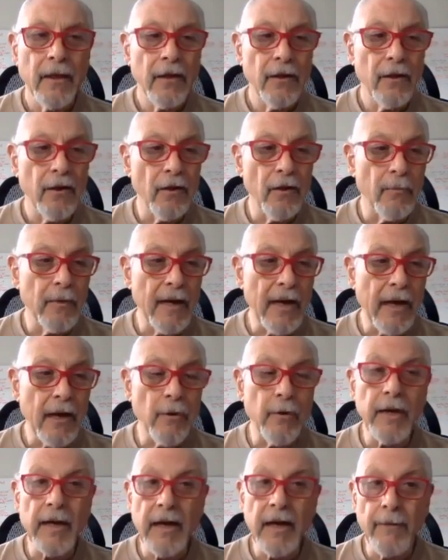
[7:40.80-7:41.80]

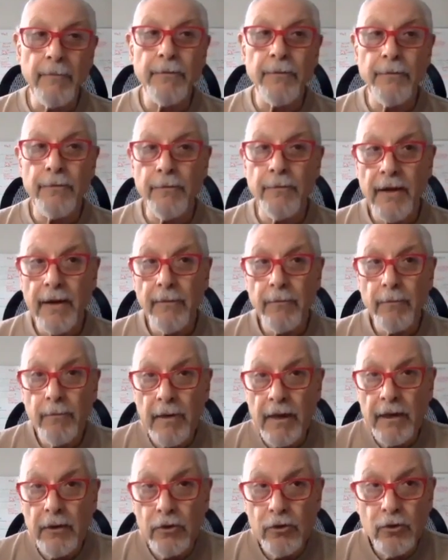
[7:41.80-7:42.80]
Malawi,
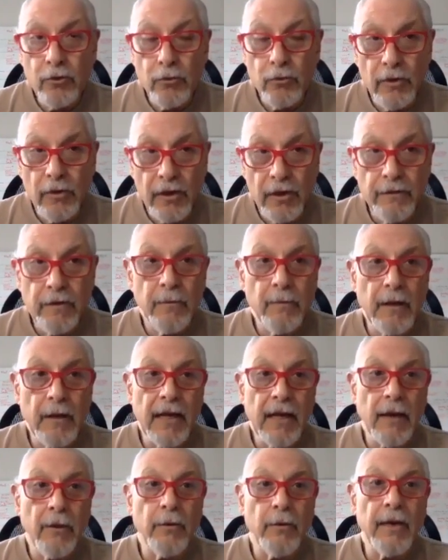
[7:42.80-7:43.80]
I used to live in
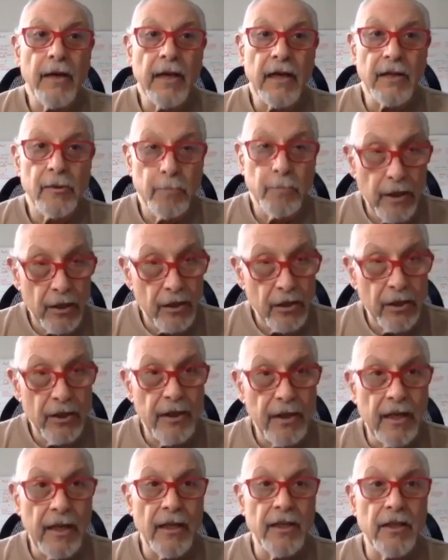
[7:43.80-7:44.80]
Malawi. I speak
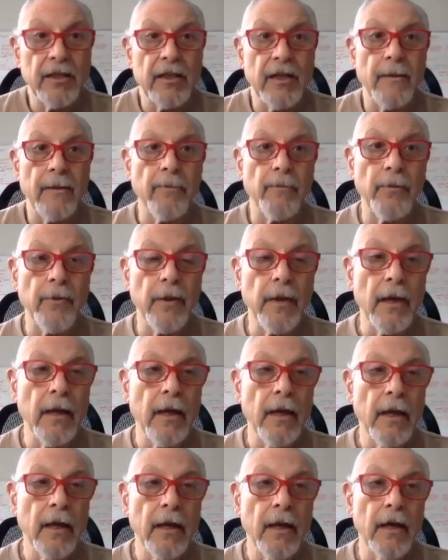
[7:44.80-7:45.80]
Nyanja,
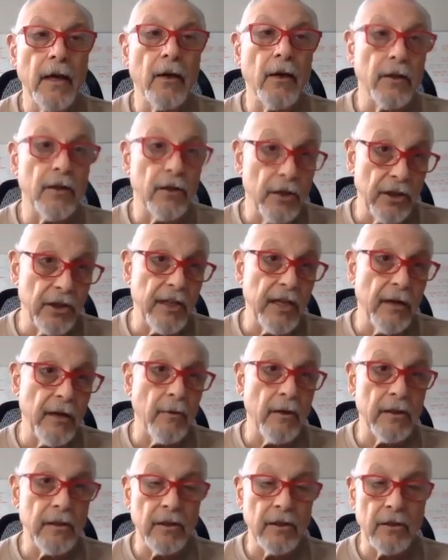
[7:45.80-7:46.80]

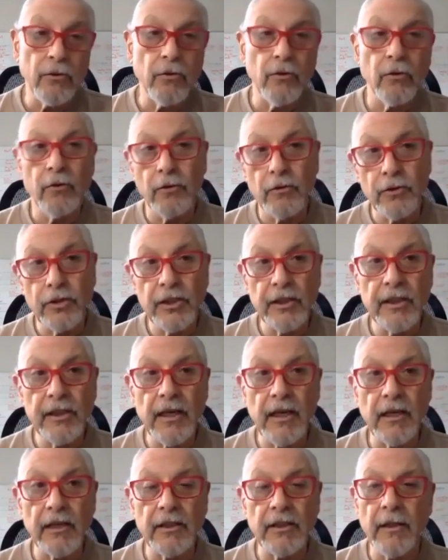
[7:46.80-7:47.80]
Chichewa as it's called, or
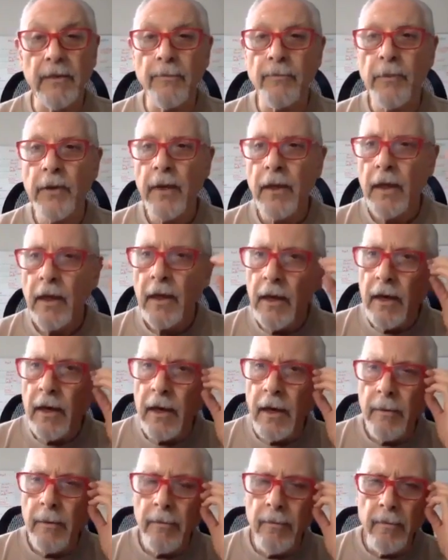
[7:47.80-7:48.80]
Chinyanja.
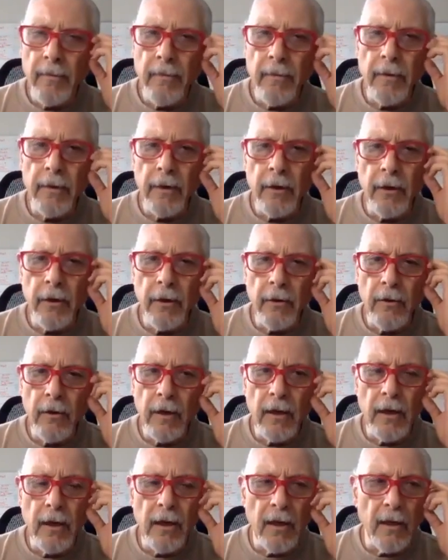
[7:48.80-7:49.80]

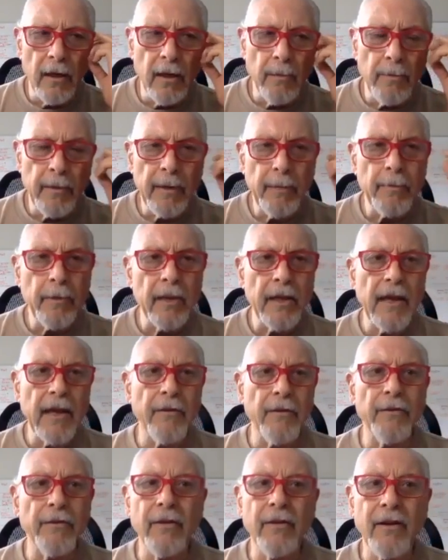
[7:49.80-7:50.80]
The people
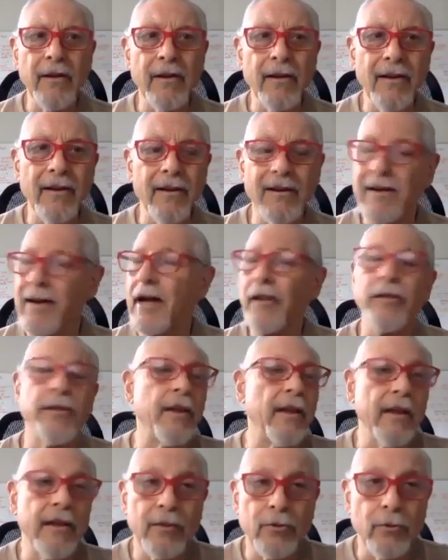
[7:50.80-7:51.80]
have
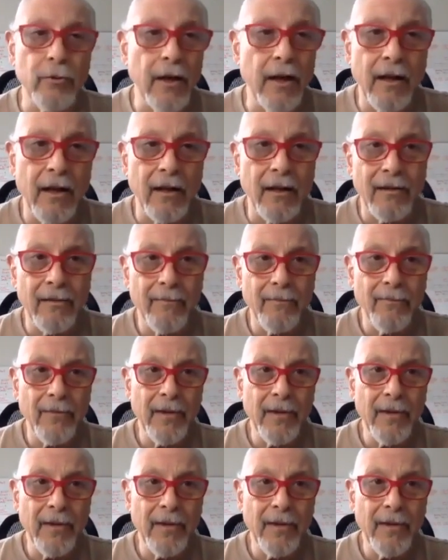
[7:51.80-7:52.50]
nothing as well.